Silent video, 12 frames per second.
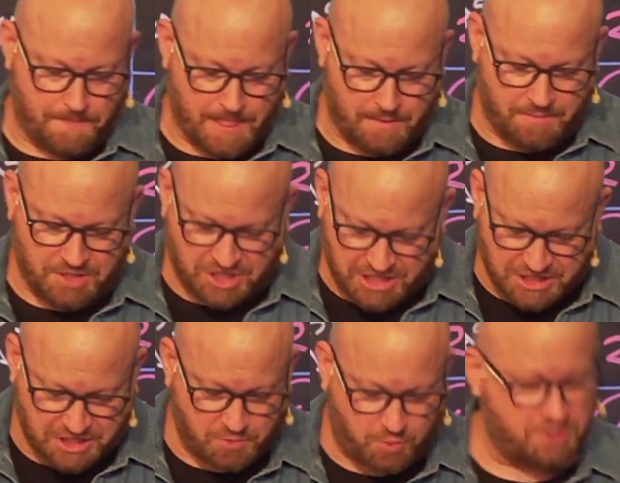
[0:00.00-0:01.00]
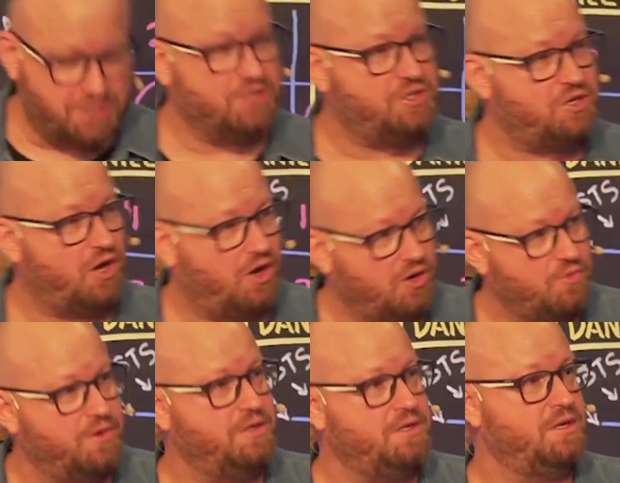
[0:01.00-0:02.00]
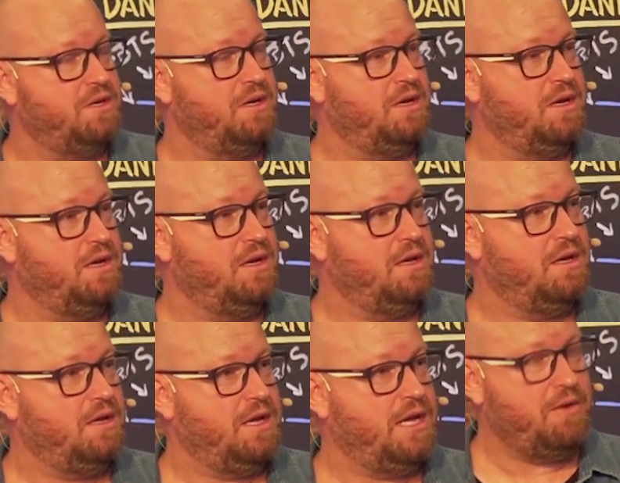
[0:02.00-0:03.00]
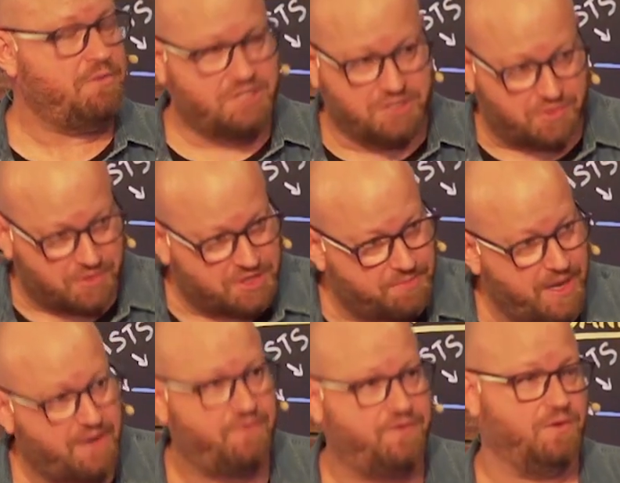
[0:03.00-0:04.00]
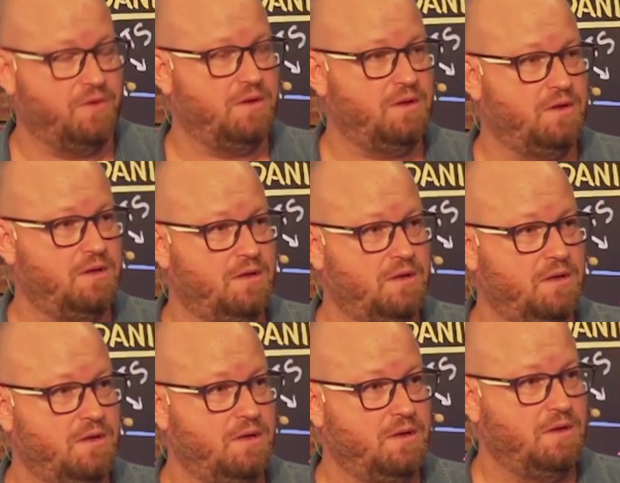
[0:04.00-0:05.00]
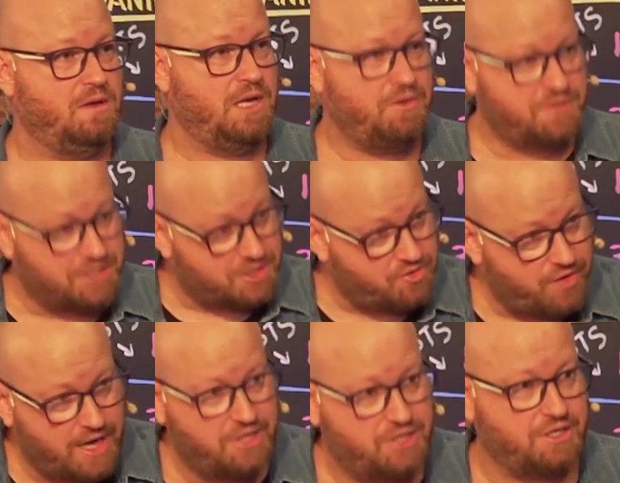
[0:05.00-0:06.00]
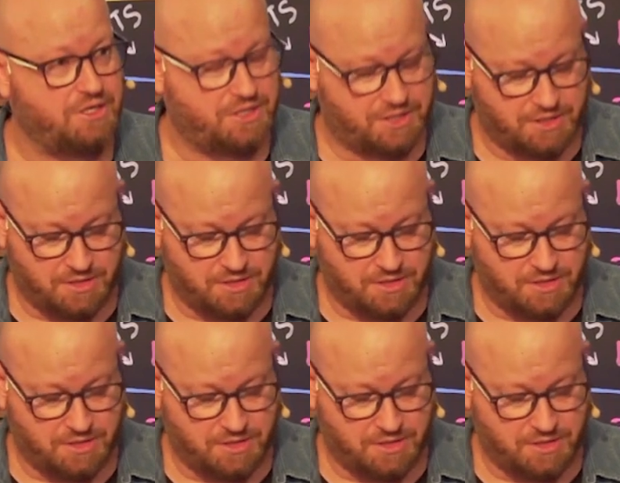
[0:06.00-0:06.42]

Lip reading: But Jesus wasn't tolerant. He was just respectful. He was just gracious.